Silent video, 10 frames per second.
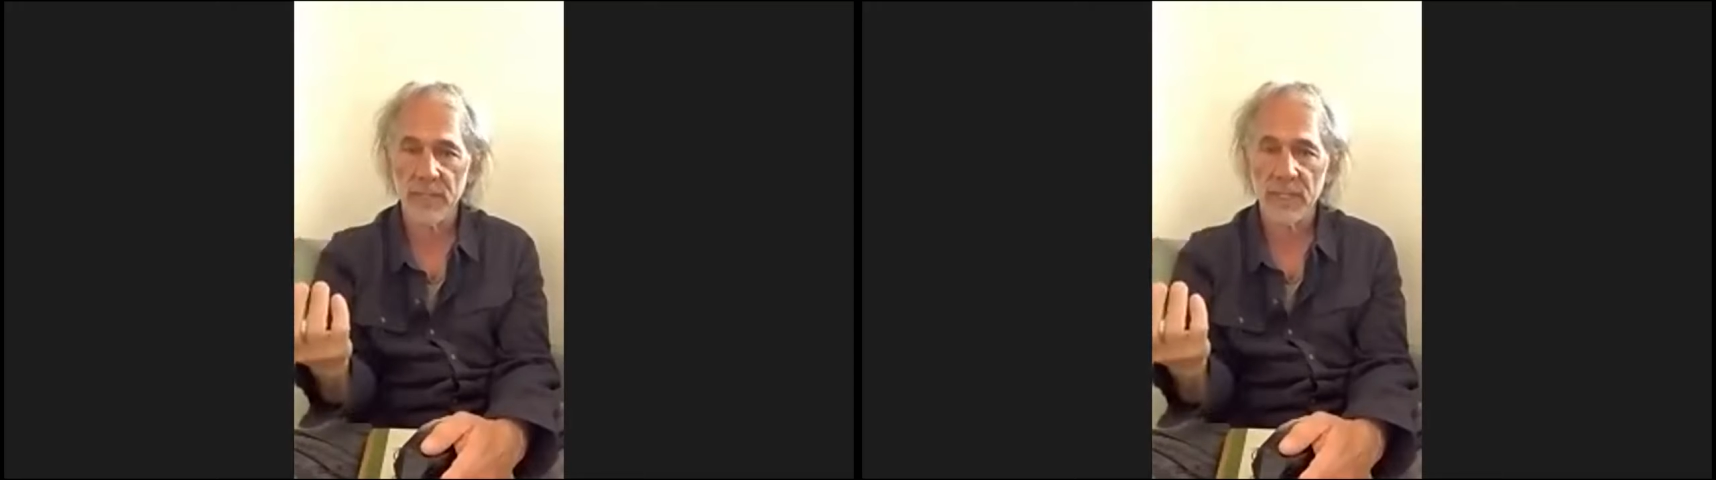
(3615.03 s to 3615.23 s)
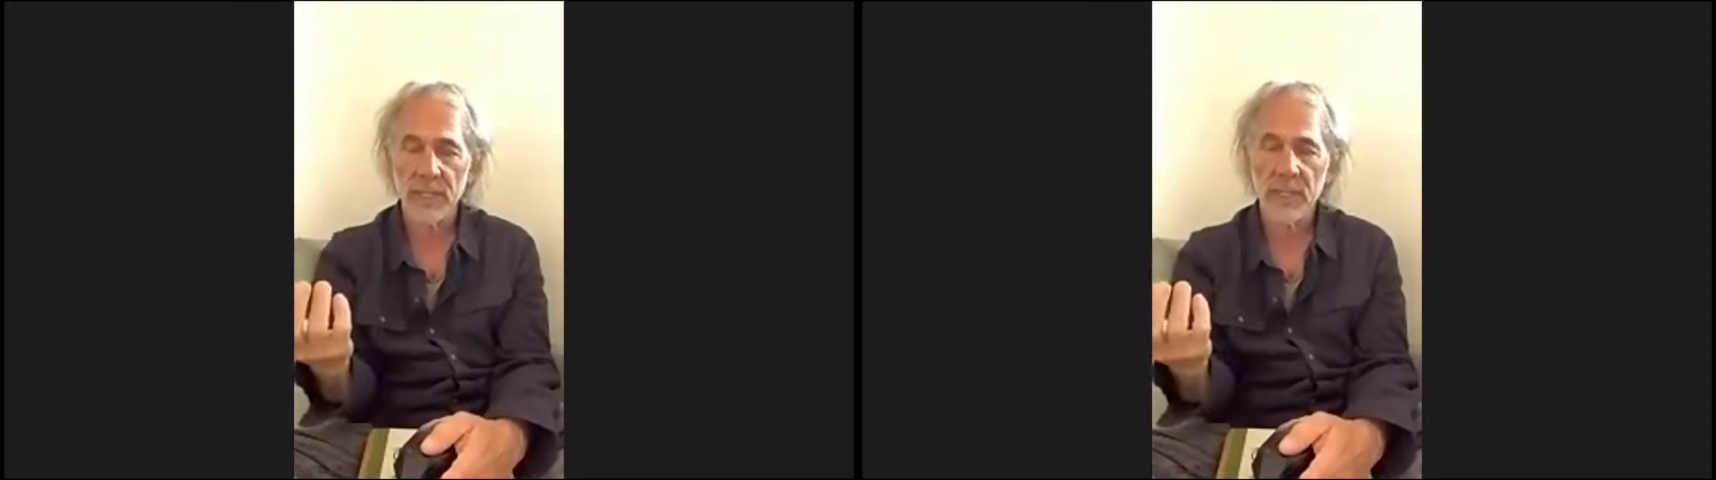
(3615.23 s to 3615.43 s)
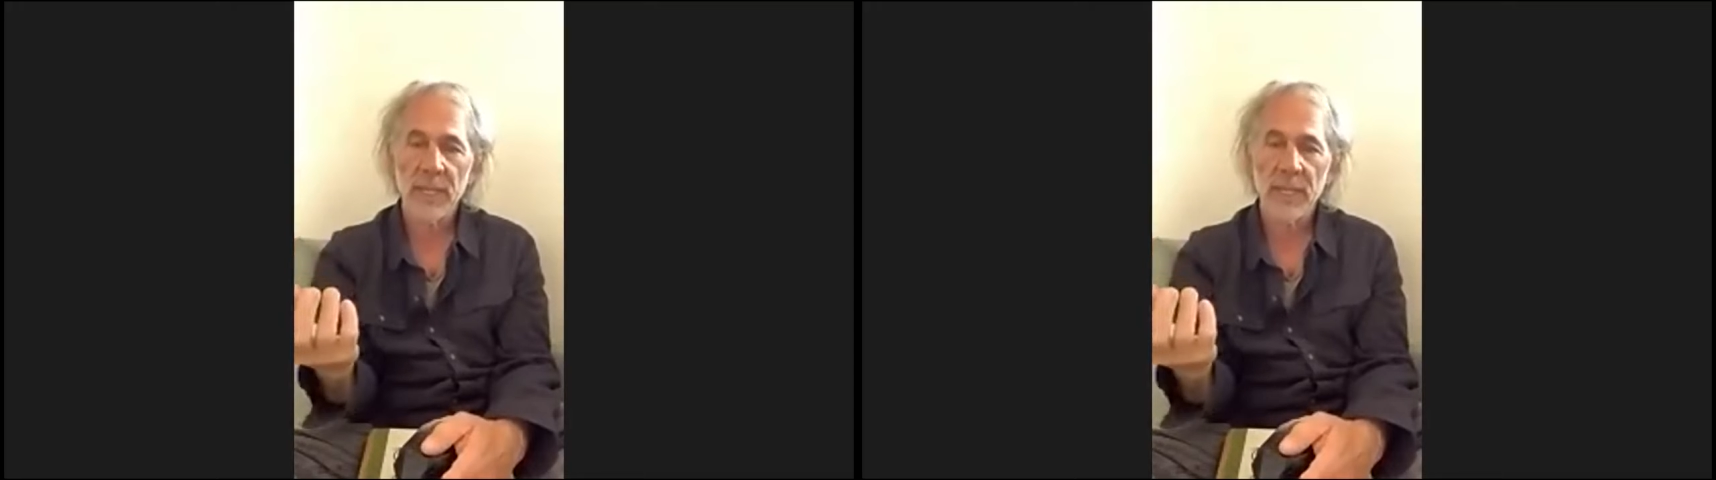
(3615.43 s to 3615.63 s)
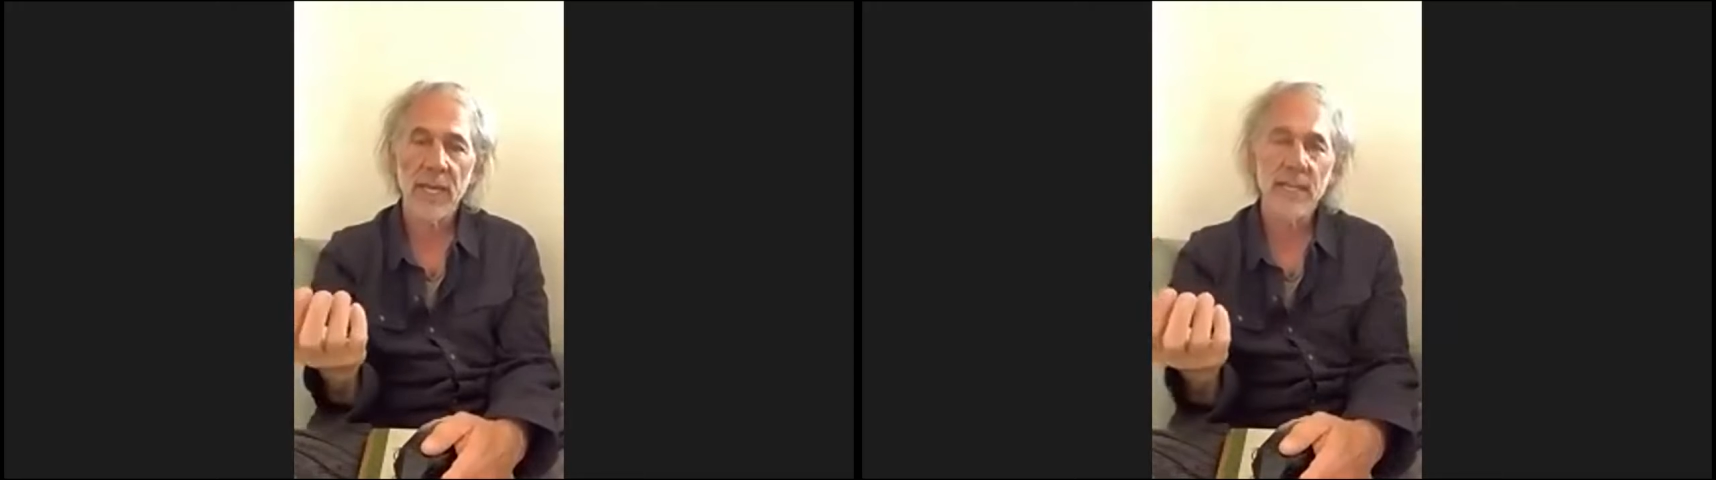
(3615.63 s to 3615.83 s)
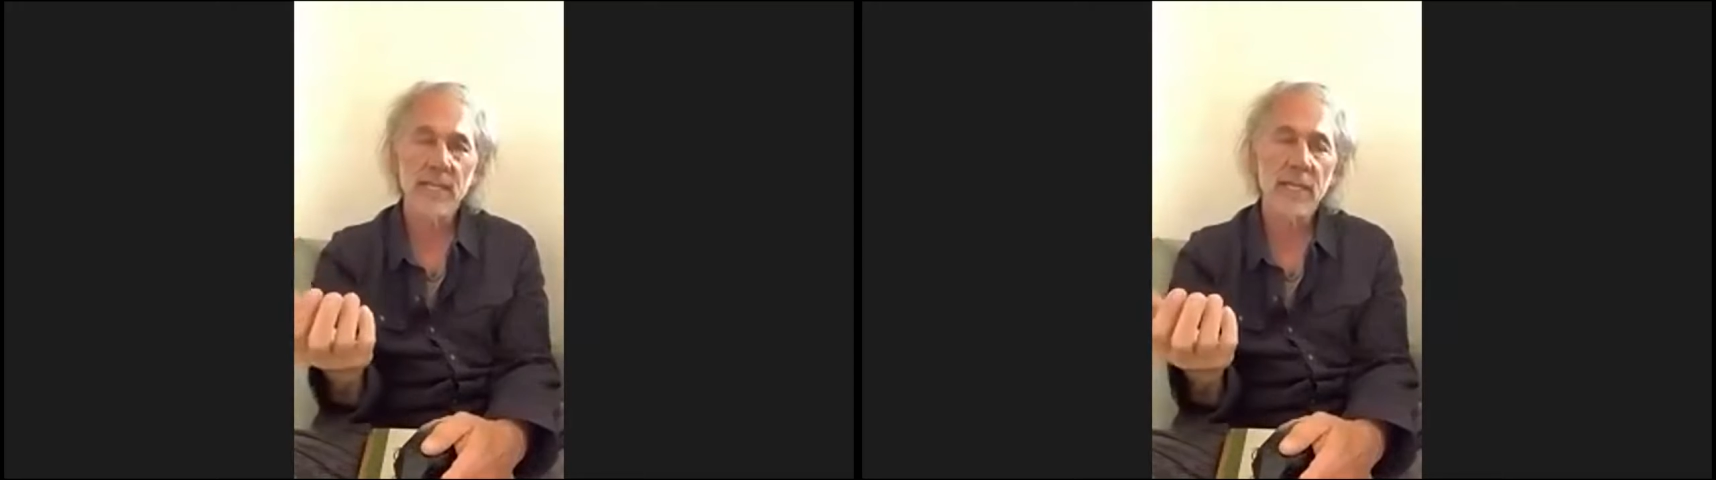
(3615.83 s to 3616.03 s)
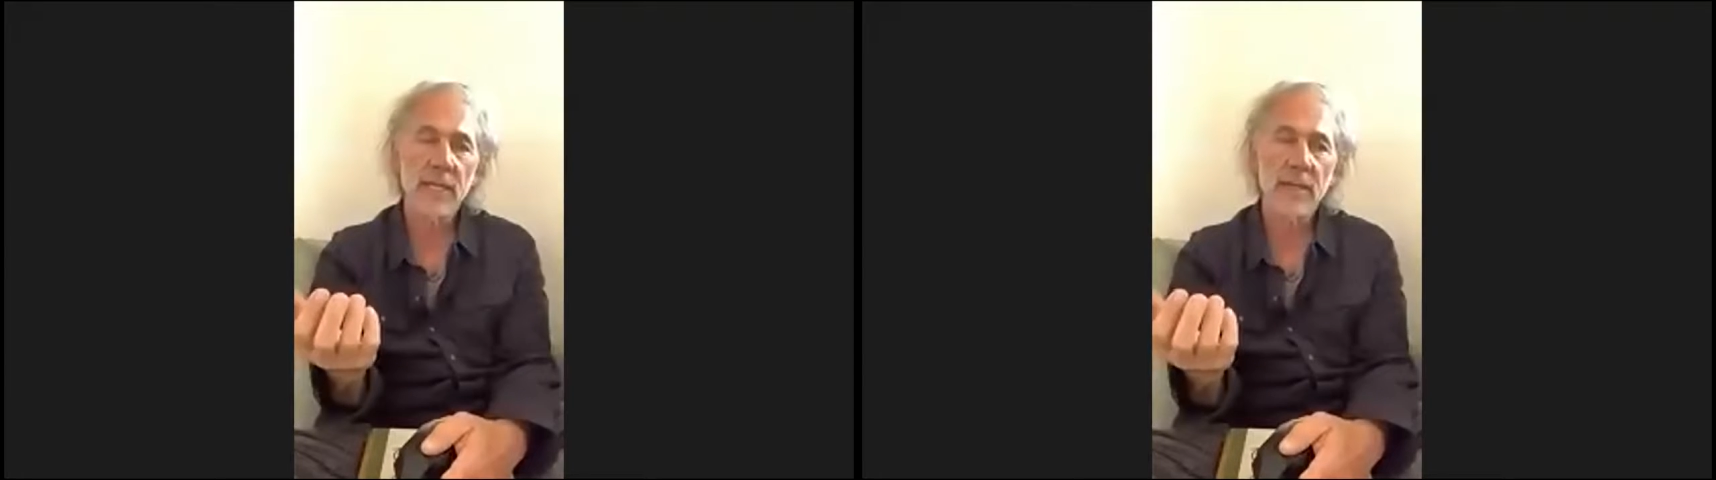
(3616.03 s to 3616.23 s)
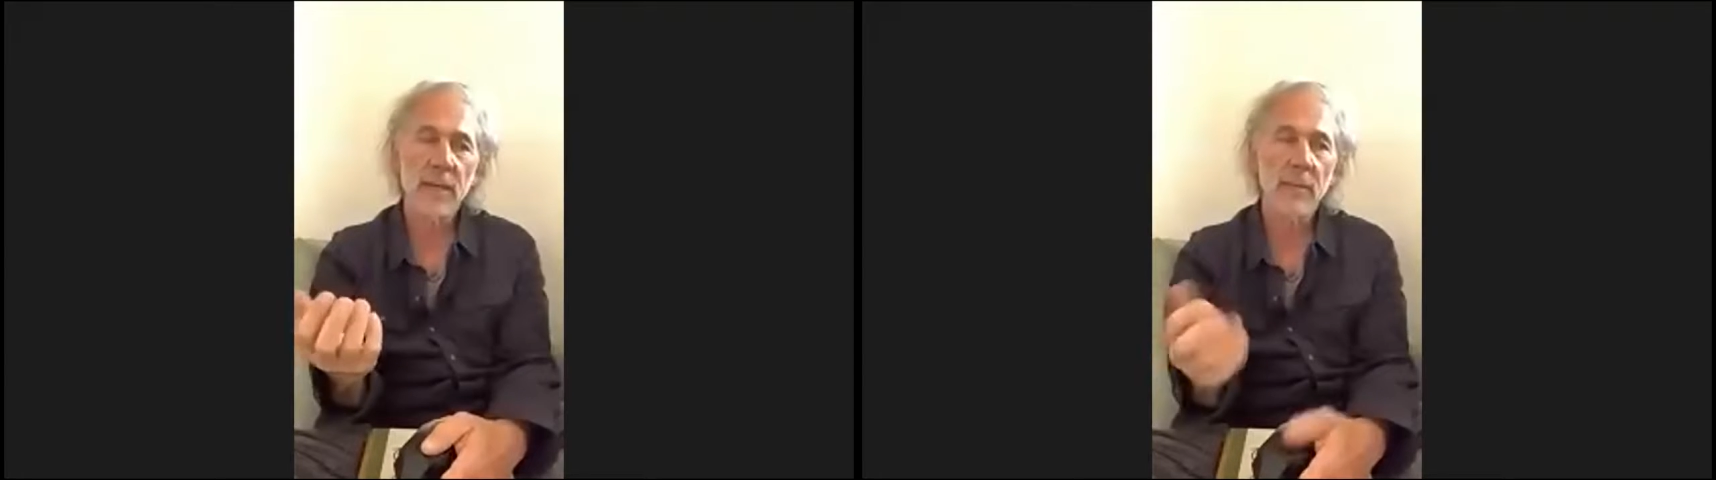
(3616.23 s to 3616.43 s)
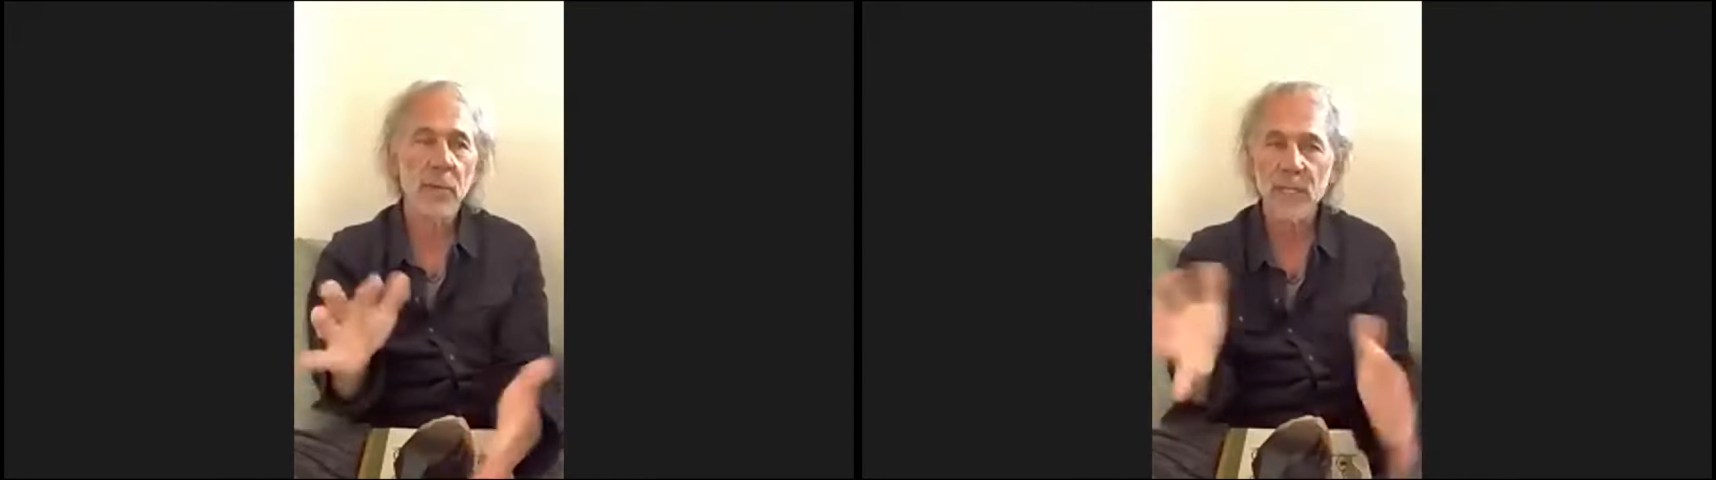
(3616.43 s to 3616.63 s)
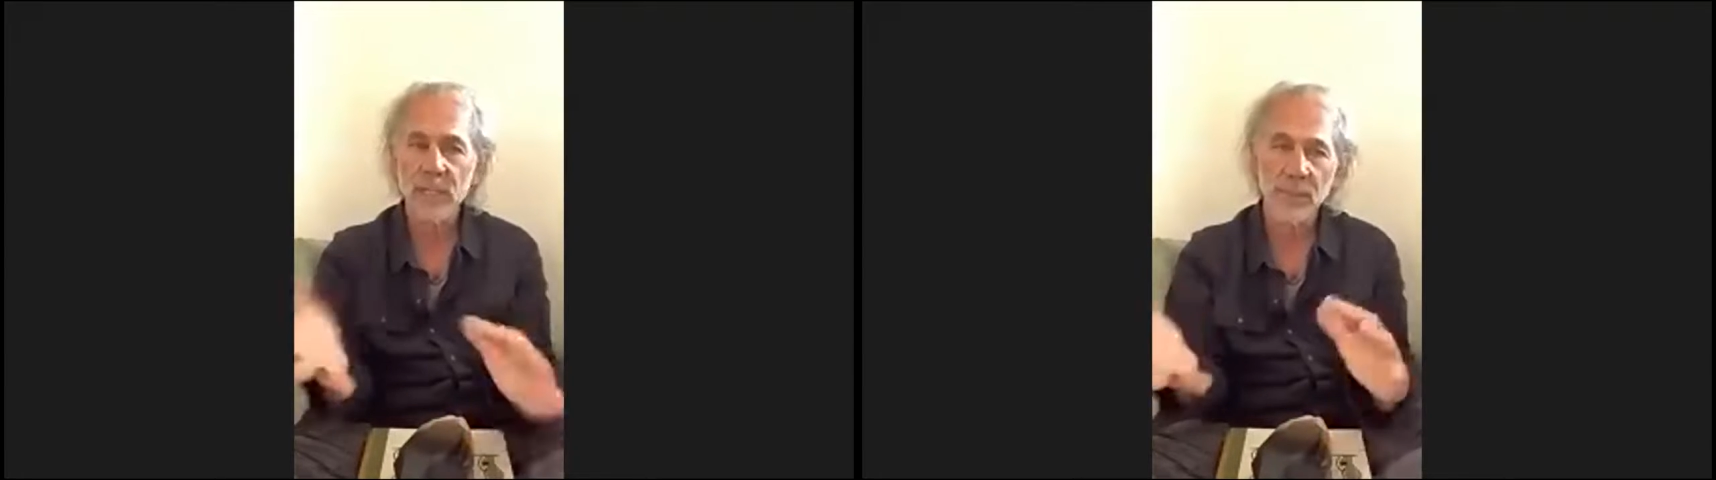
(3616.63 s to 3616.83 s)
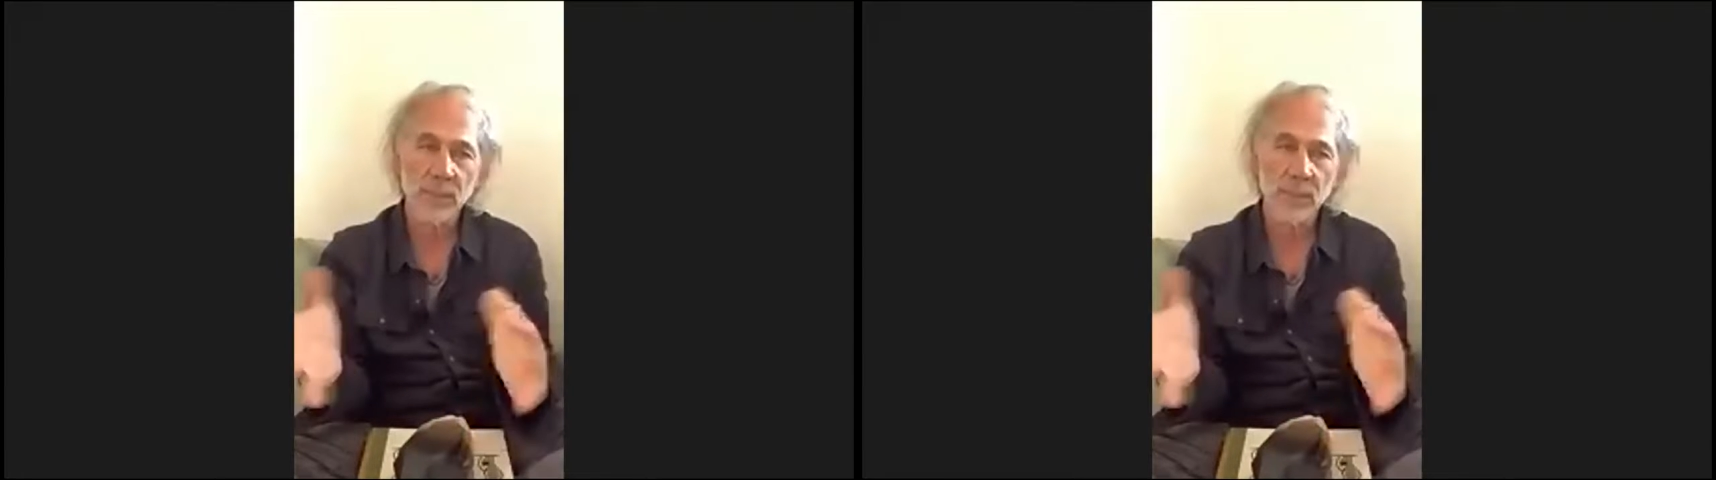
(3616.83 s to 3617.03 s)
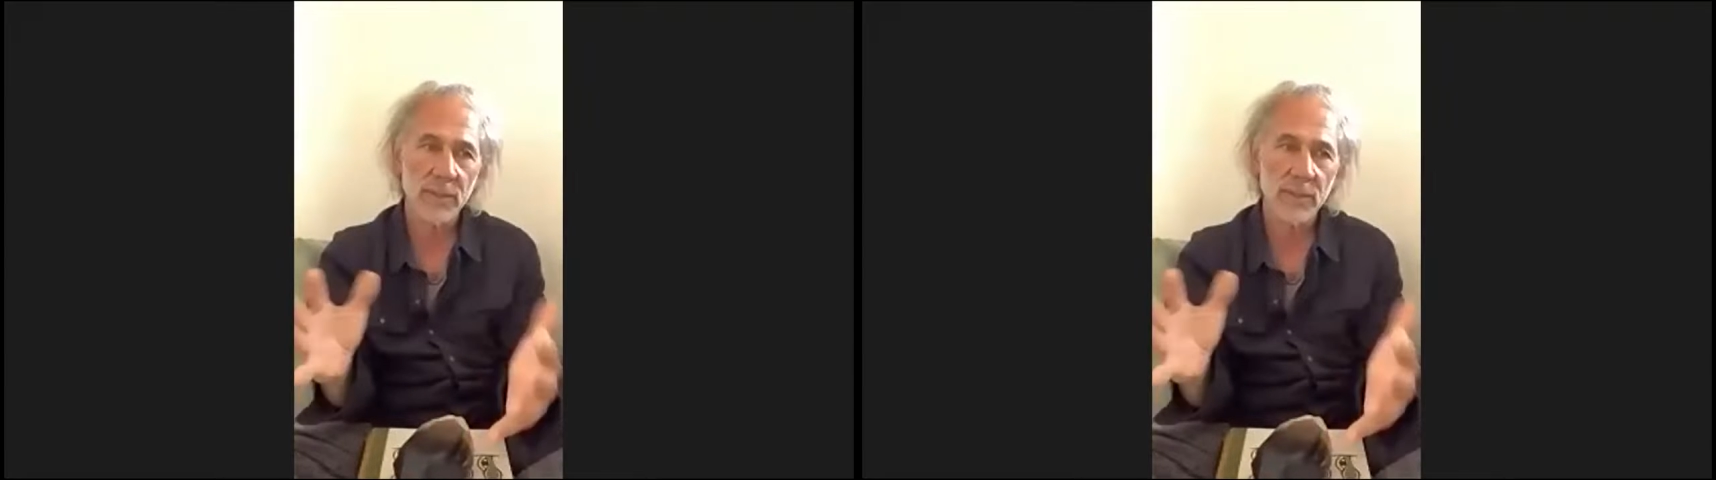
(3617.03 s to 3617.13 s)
Mm-hmm. And I'm puzzled